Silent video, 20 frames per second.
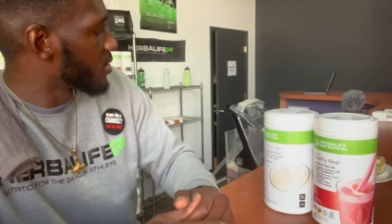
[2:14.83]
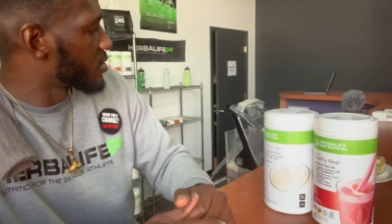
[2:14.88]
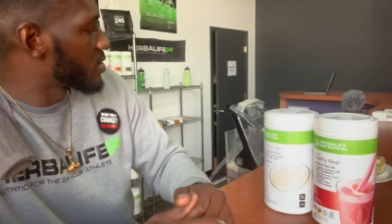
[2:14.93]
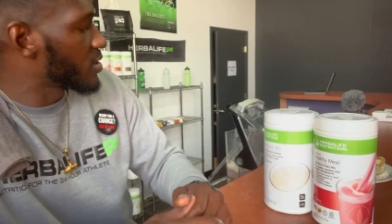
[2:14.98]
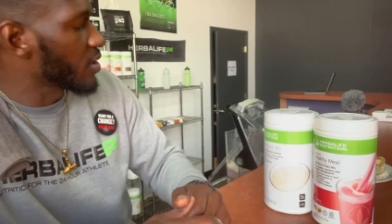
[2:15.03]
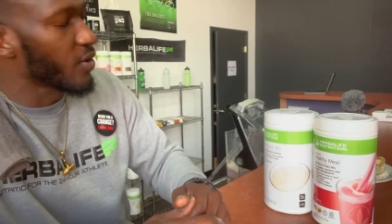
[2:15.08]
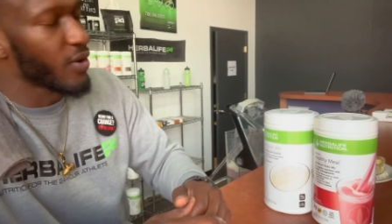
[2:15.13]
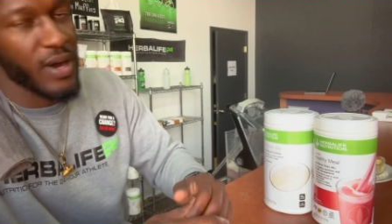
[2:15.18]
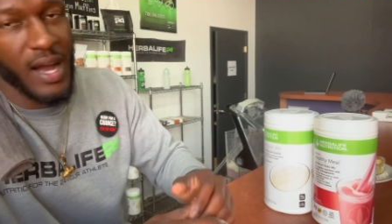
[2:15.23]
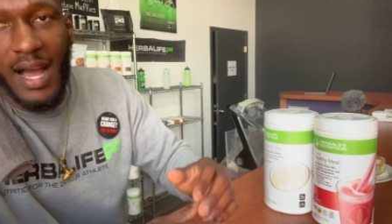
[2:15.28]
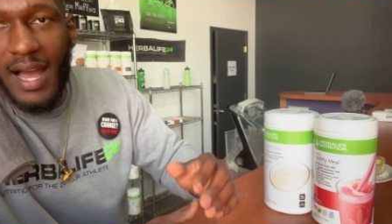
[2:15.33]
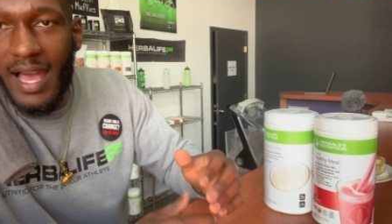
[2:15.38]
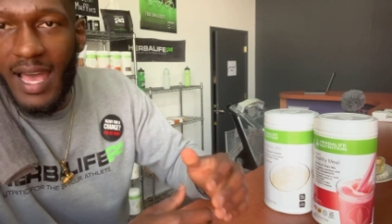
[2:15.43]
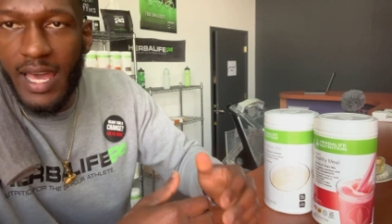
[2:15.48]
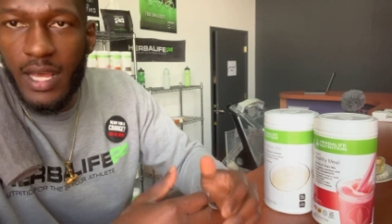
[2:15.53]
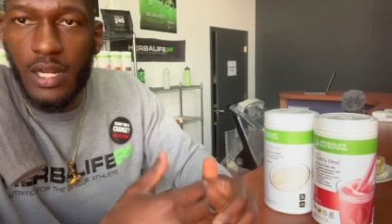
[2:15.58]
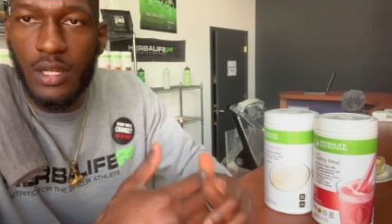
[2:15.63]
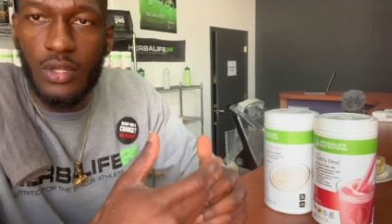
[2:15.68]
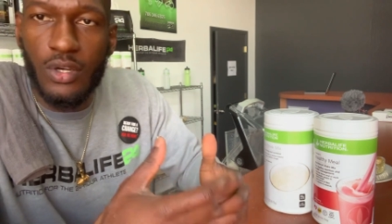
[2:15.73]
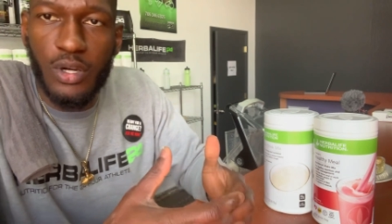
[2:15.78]
So I
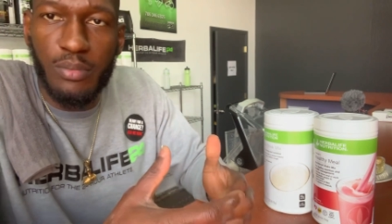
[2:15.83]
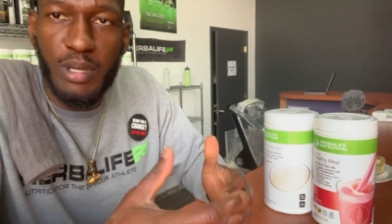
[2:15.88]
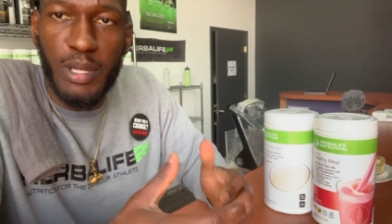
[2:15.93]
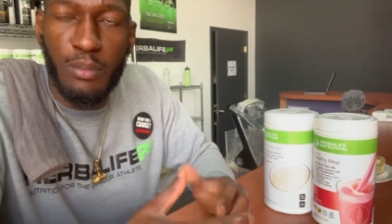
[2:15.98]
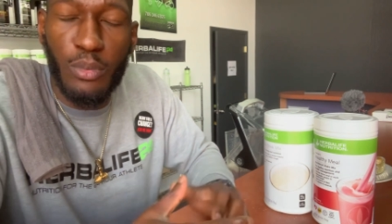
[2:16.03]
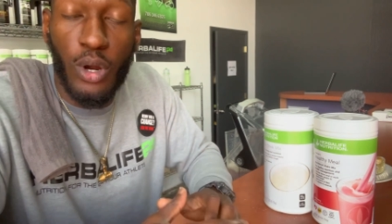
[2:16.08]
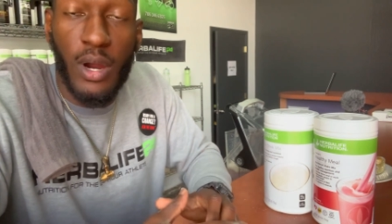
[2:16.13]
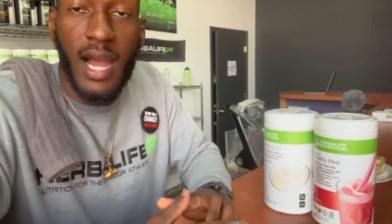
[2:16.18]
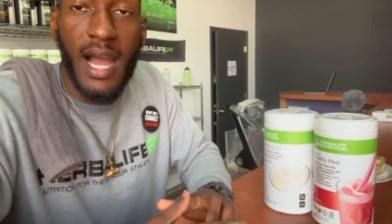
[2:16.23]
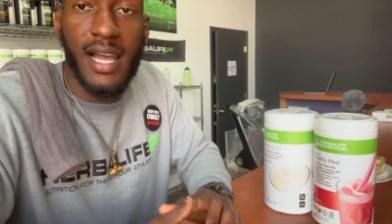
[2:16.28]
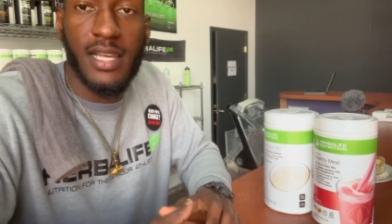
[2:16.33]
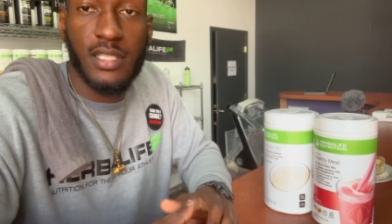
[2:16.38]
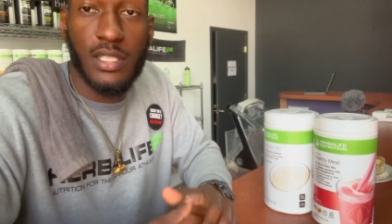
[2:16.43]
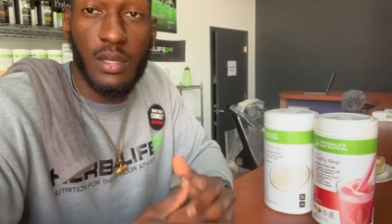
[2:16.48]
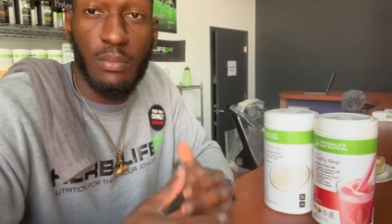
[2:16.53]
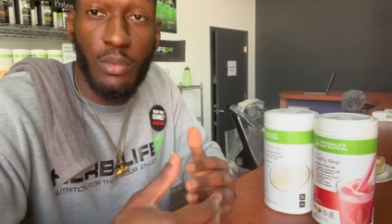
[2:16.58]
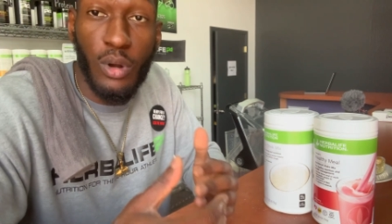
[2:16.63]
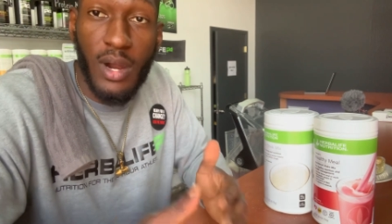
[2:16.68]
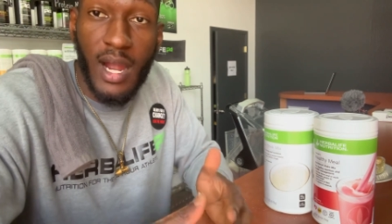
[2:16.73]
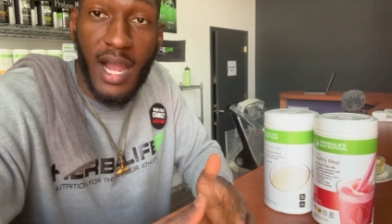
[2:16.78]
add a little bit more ice. The
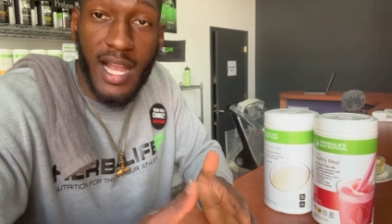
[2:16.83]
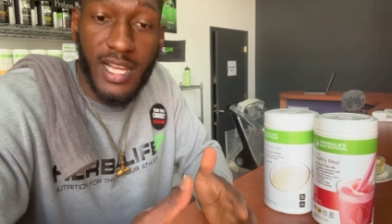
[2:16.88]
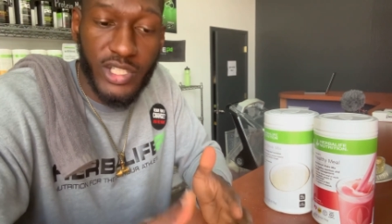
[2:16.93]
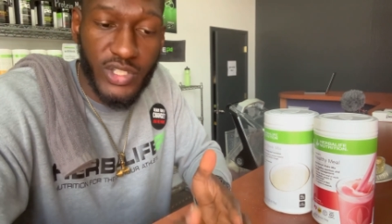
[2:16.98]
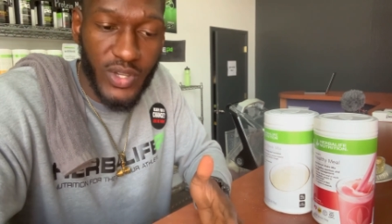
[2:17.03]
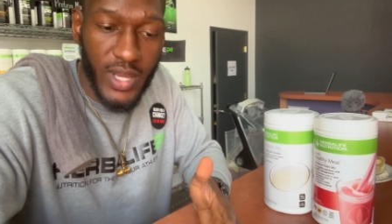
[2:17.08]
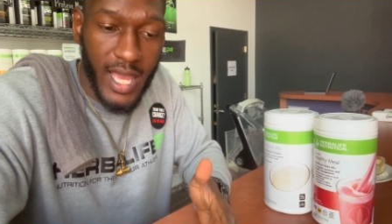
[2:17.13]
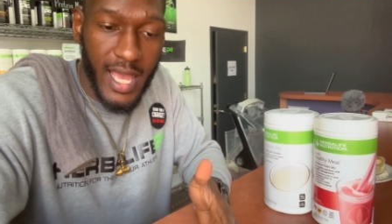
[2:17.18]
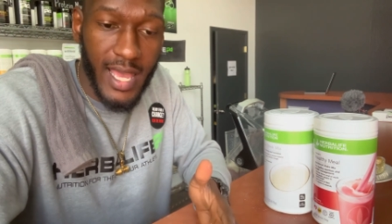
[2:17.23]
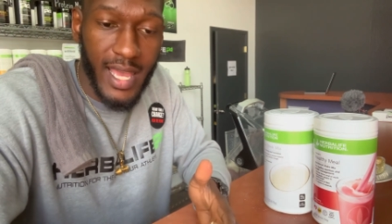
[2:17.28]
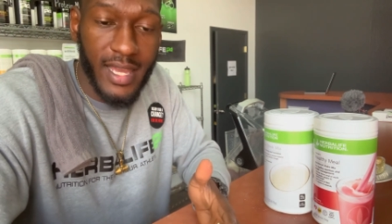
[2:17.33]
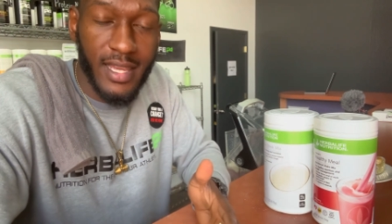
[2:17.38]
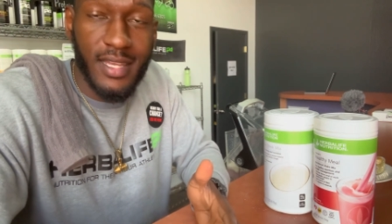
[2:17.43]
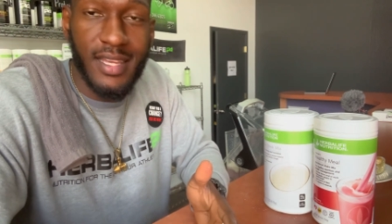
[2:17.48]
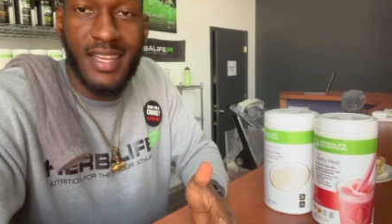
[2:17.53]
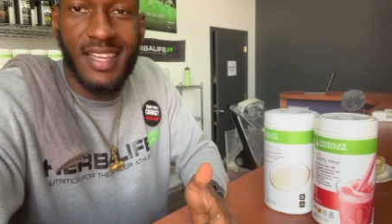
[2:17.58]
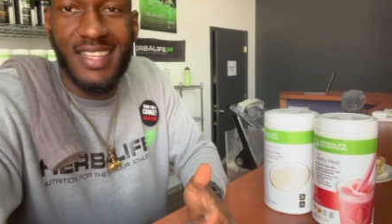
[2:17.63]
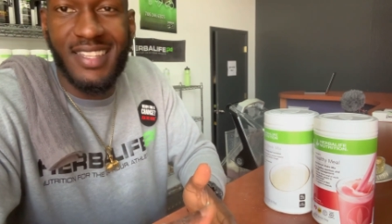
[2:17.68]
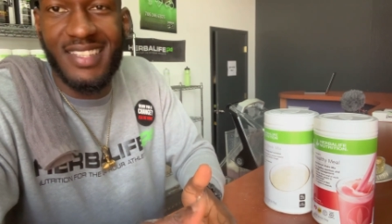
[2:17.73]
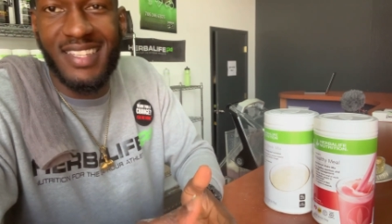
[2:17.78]
more ice you add,
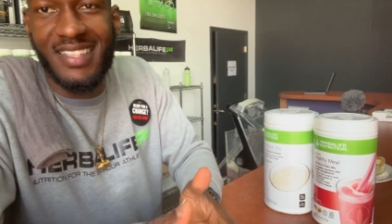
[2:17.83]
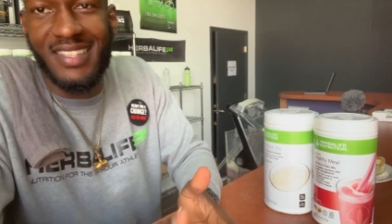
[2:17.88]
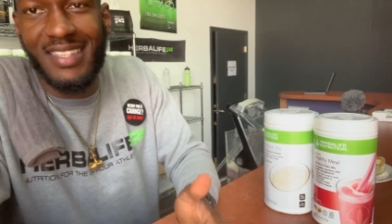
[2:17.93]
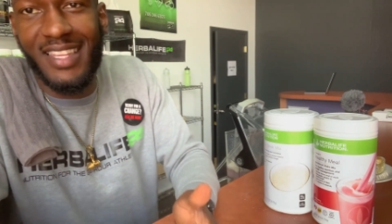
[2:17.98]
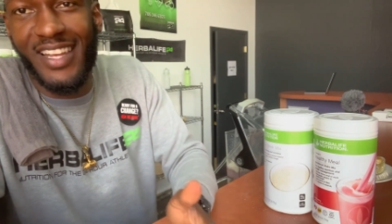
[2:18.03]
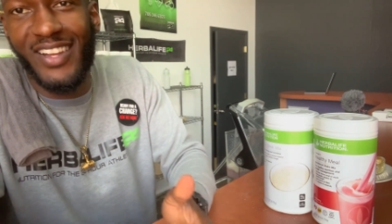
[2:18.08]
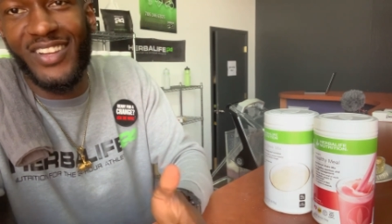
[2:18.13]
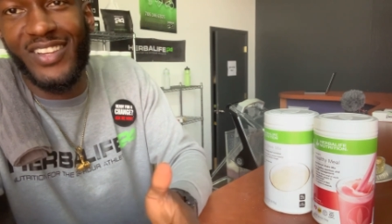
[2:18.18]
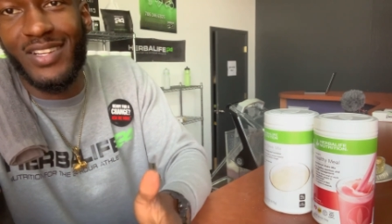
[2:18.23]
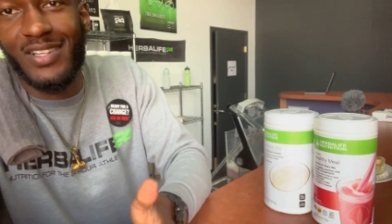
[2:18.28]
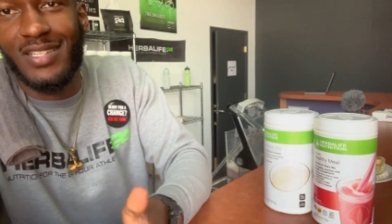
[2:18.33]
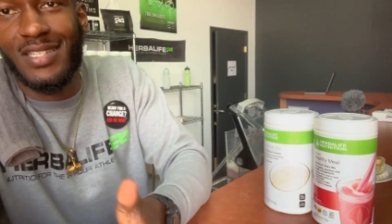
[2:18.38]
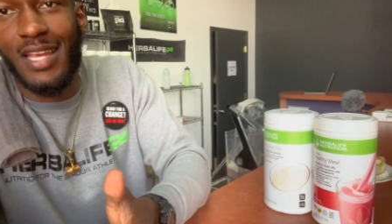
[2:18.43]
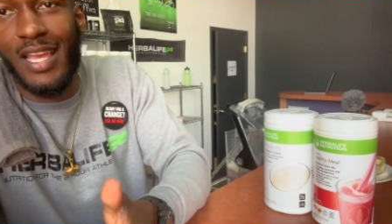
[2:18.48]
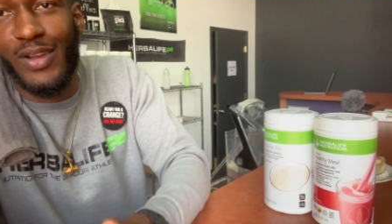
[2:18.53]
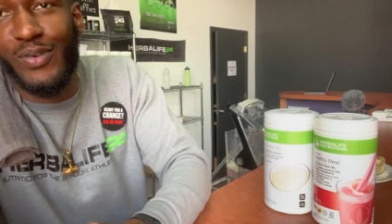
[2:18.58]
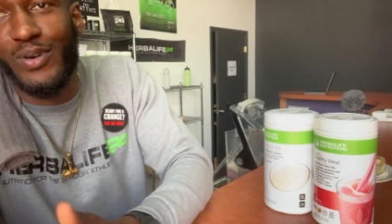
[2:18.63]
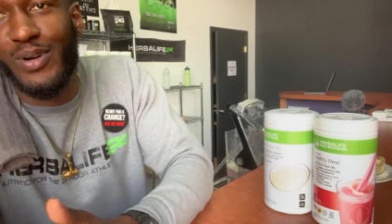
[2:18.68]
the thicker your shake